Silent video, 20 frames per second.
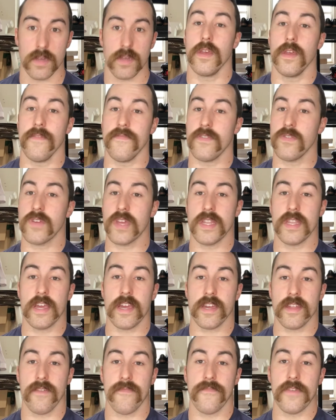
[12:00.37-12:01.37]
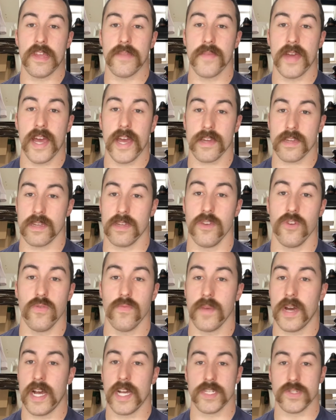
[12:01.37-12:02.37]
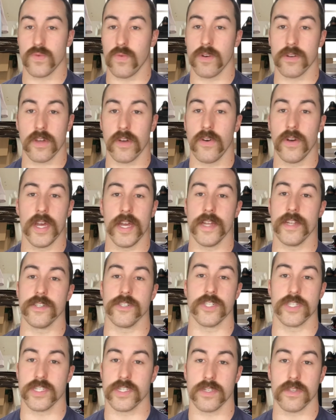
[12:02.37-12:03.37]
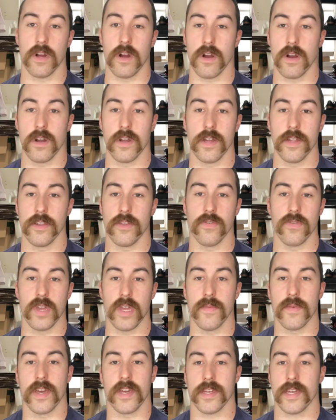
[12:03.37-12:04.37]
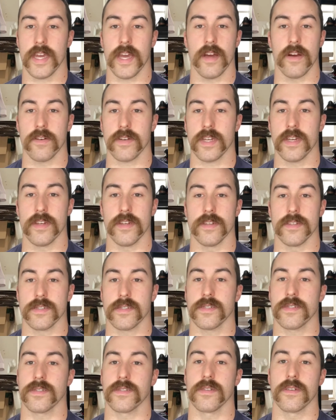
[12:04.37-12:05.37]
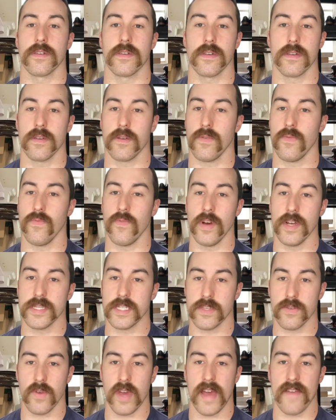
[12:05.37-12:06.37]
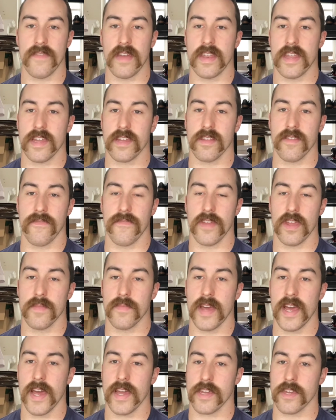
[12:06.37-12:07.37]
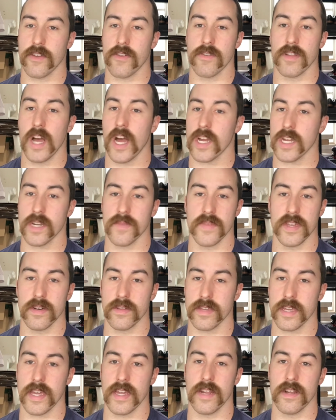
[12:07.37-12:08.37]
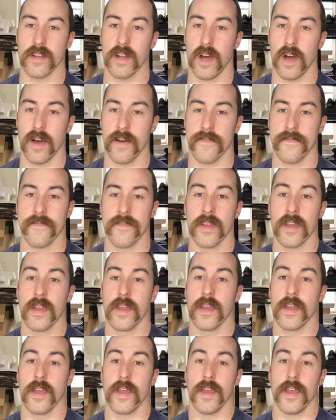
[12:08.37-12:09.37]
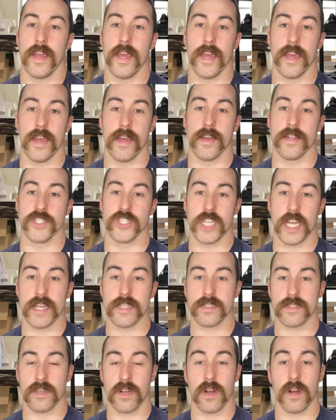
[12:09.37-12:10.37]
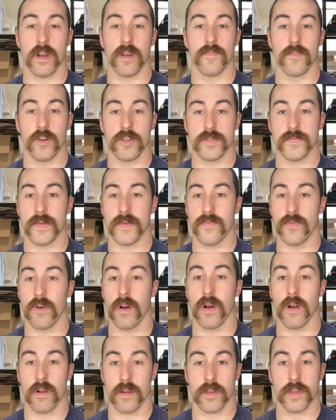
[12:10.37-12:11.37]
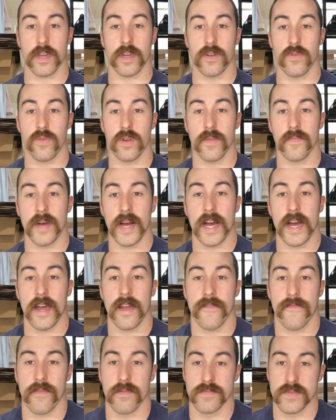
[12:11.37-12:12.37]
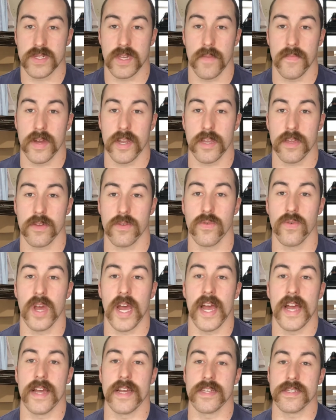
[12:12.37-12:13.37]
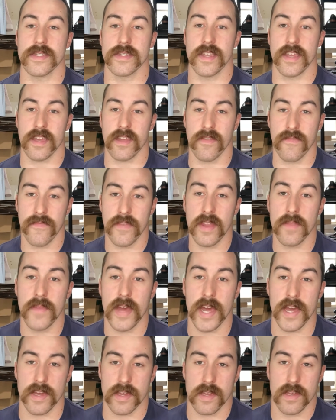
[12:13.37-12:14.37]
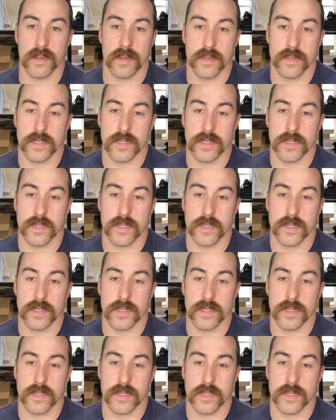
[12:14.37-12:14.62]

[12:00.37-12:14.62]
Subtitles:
If you get negative feedback, you might as well go ahead and just start a new eBay account, because once you have that negative feedback, you're not going to be able to get it off. And chances are most people aren't going to want to buy from somebody who has negative feedback.